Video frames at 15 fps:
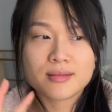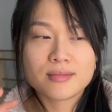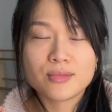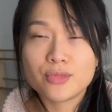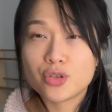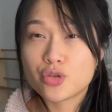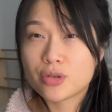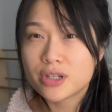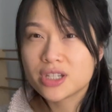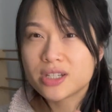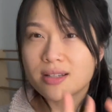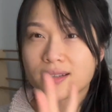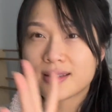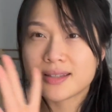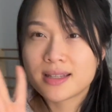
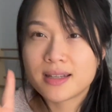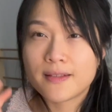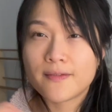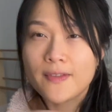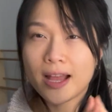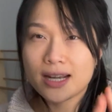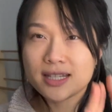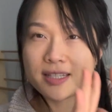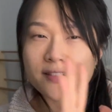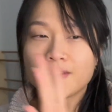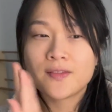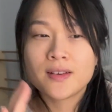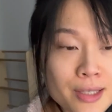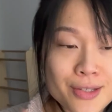nutritious and effective.